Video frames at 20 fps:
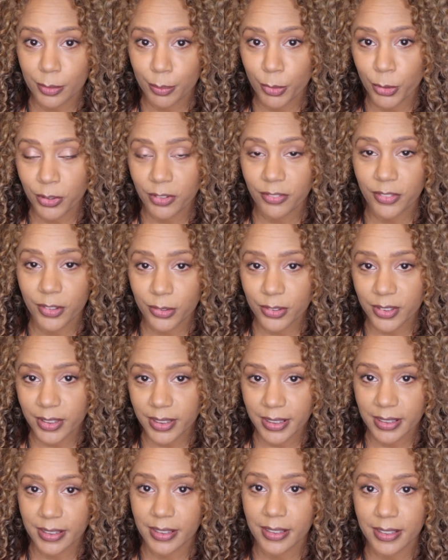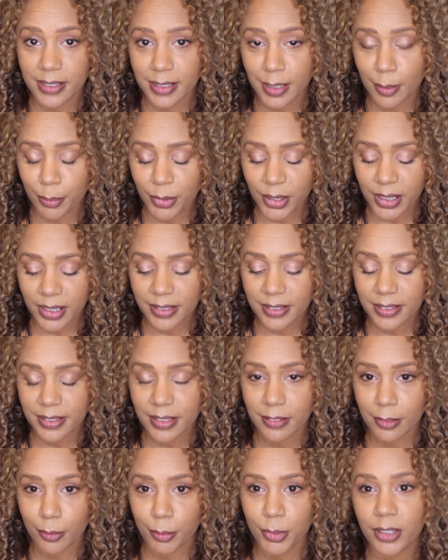Both of those lead to the same place,
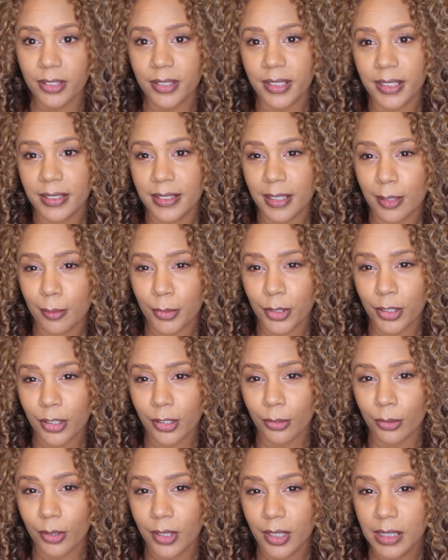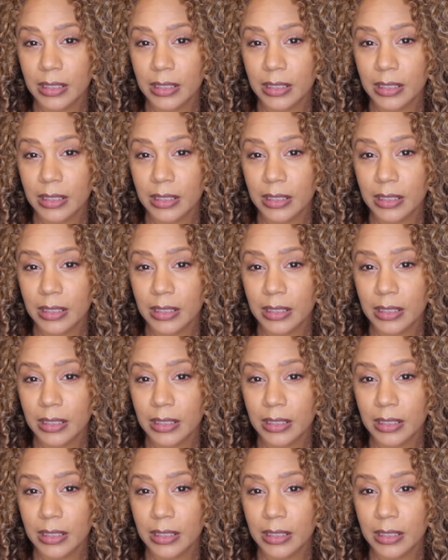and I'll put a link down below